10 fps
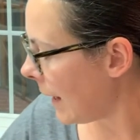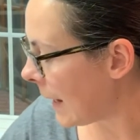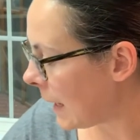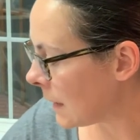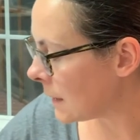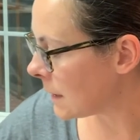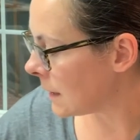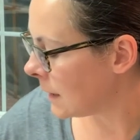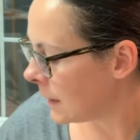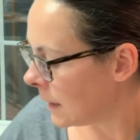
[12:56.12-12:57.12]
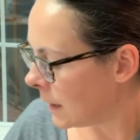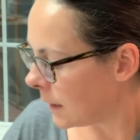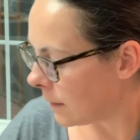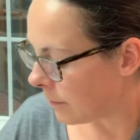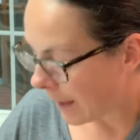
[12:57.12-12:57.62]
And
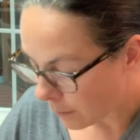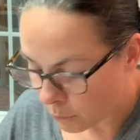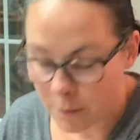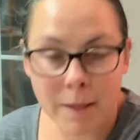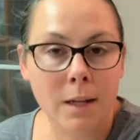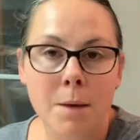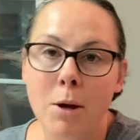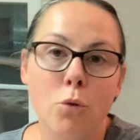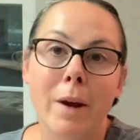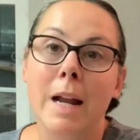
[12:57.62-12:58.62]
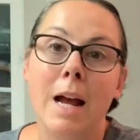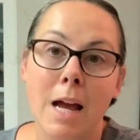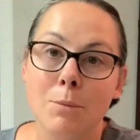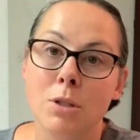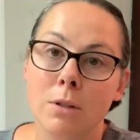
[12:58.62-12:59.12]
that ornament came out great. I
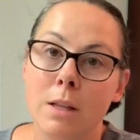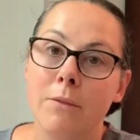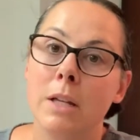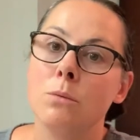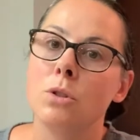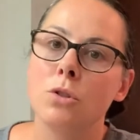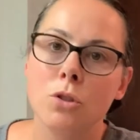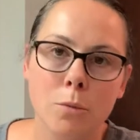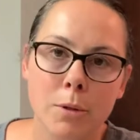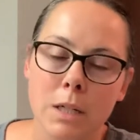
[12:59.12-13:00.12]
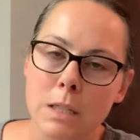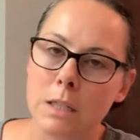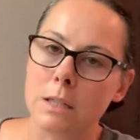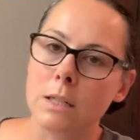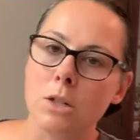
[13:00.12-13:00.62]
absolutely love it. It was super
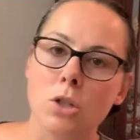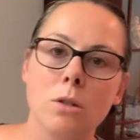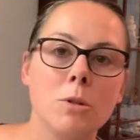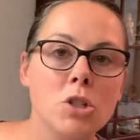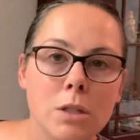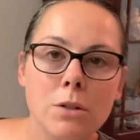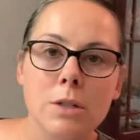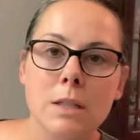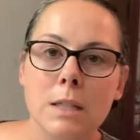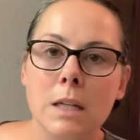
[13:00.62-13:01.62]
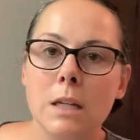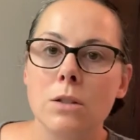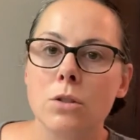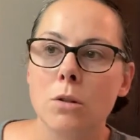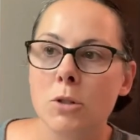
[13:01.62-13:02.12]
easy to stitch, so much easier to
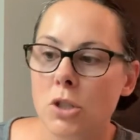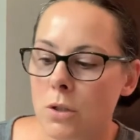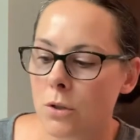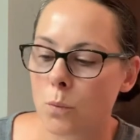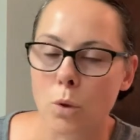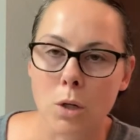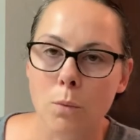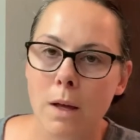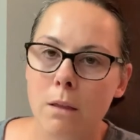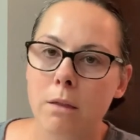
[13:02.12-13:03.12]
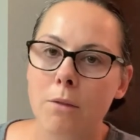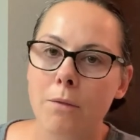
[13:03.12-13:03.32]
see, so much easier to work with